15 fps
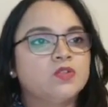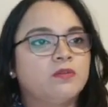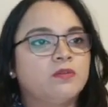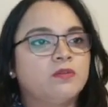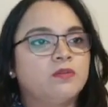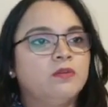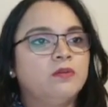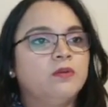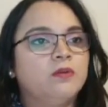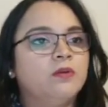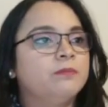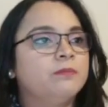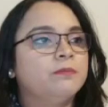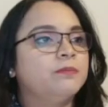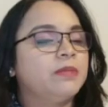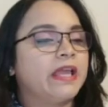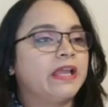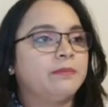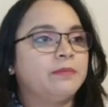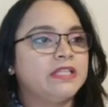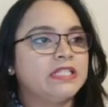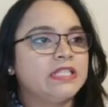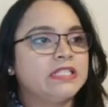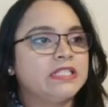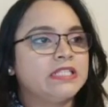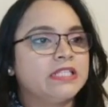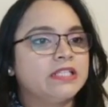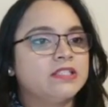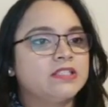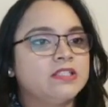So black played e
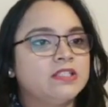takes